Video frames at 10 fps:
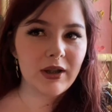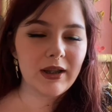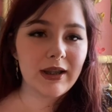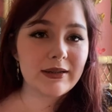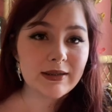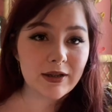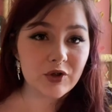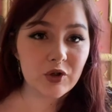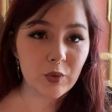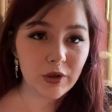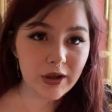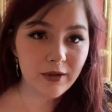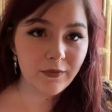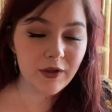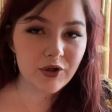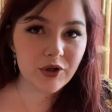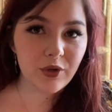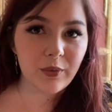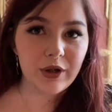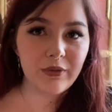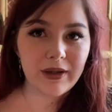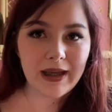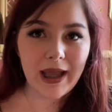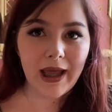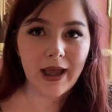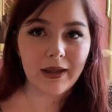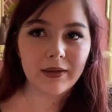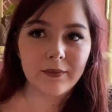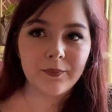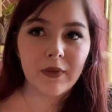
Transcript: it's like a sorting feature where you can add,